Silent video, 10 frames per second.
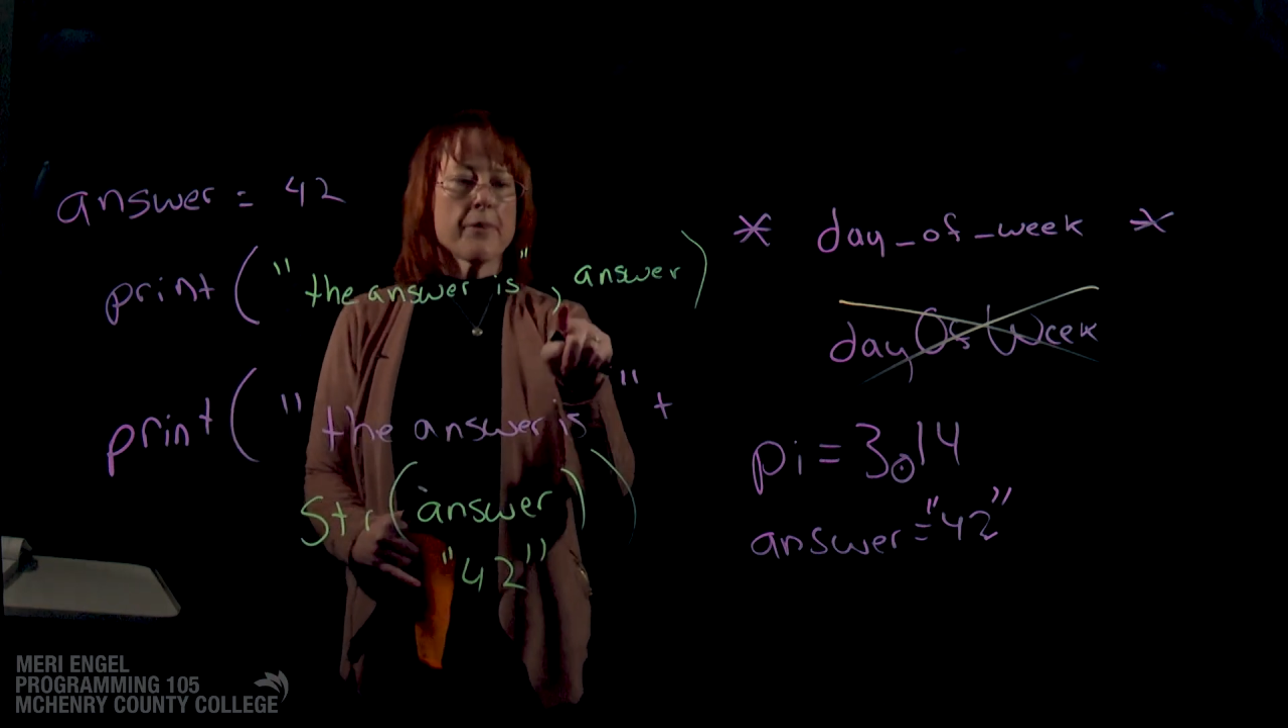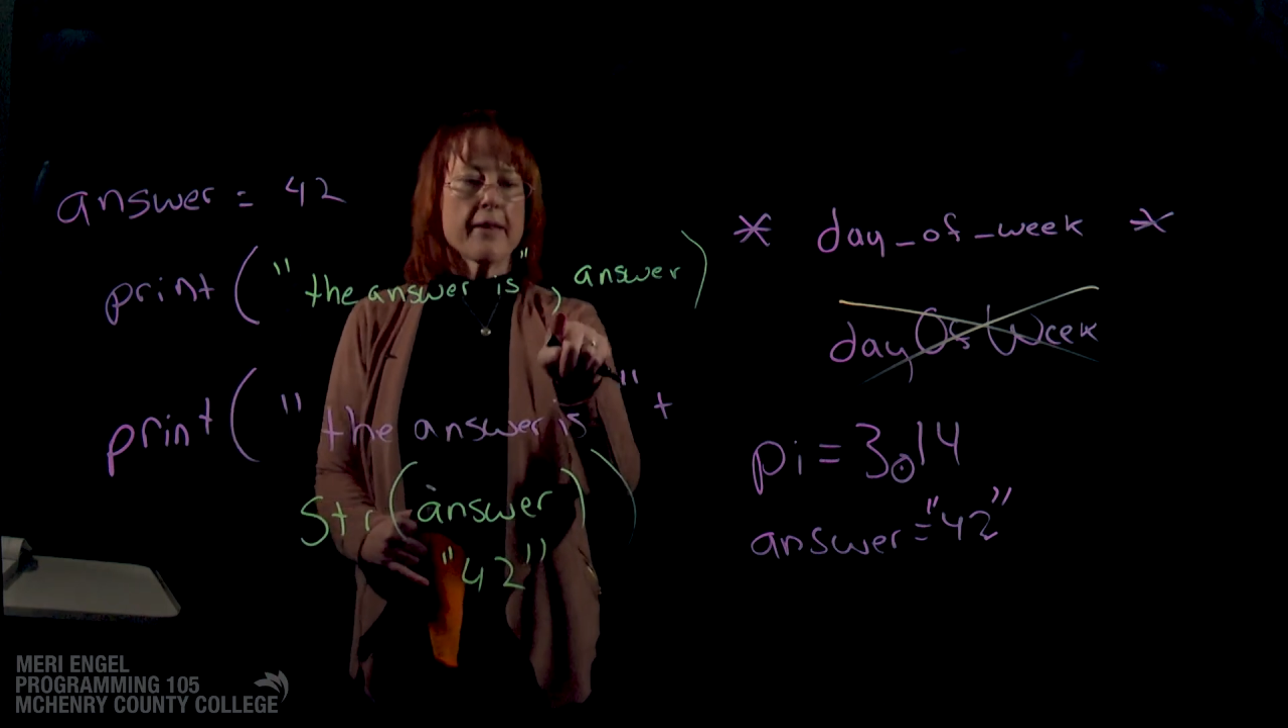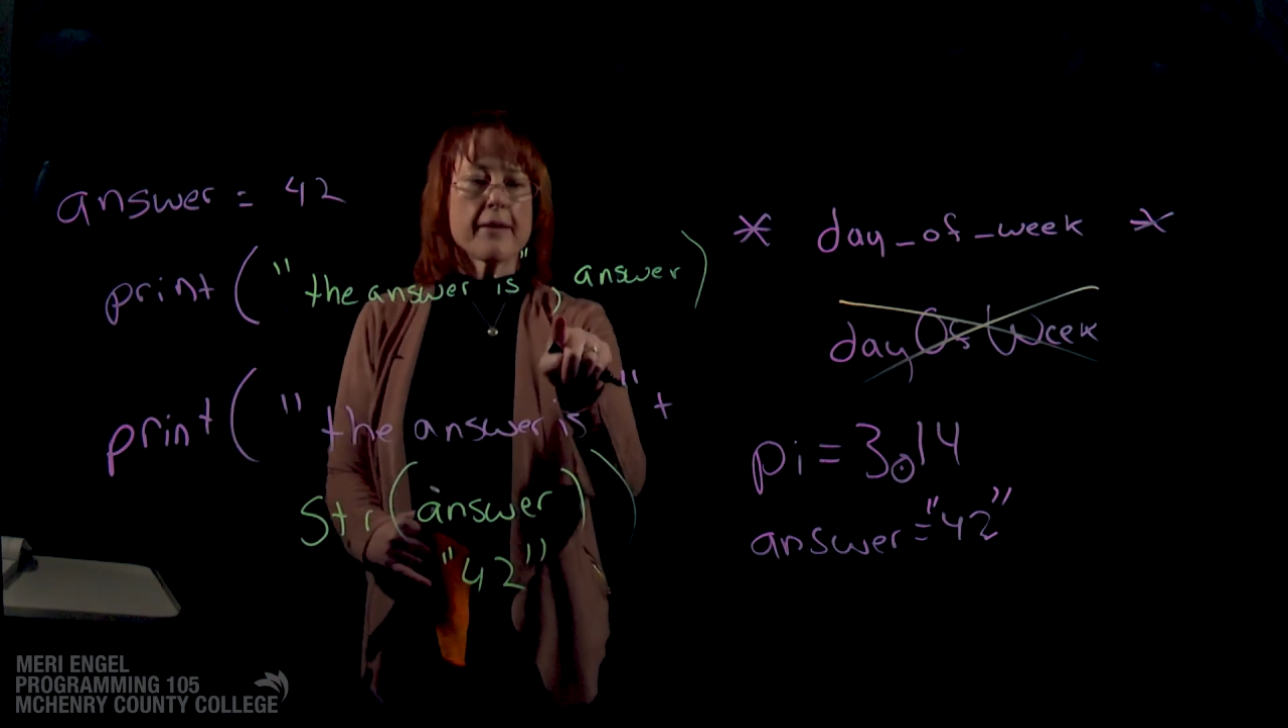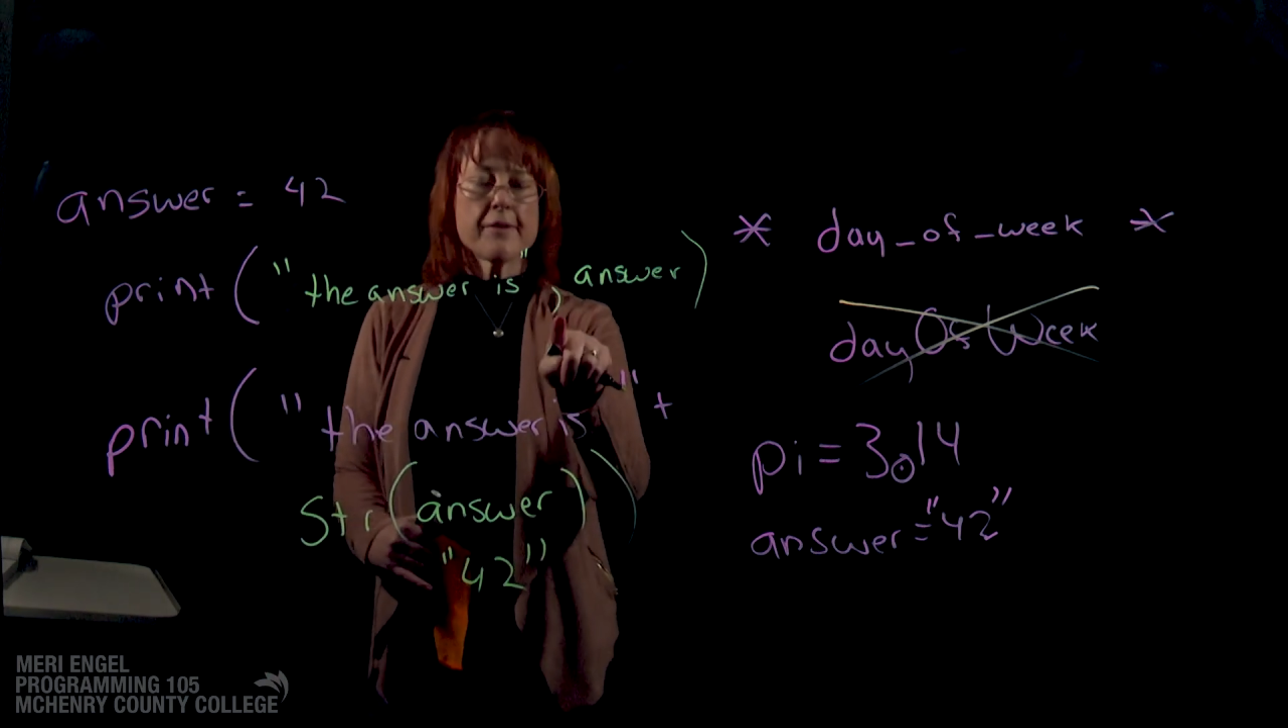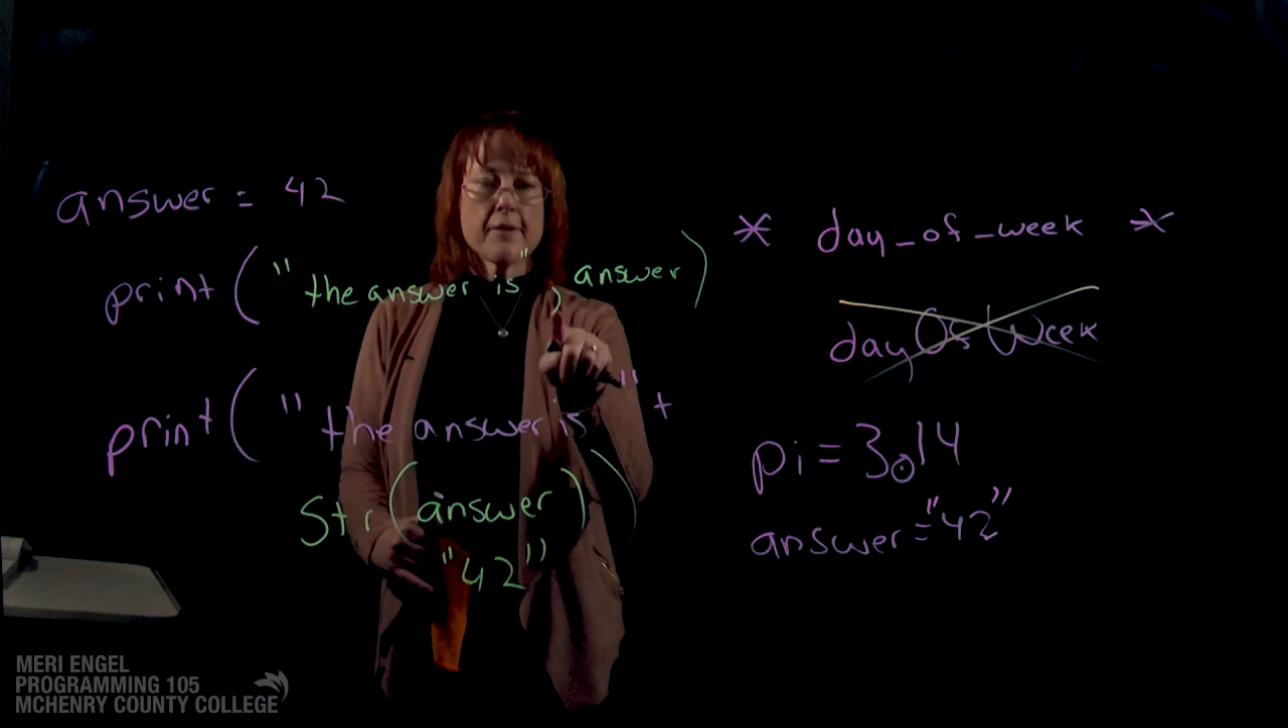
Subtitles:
things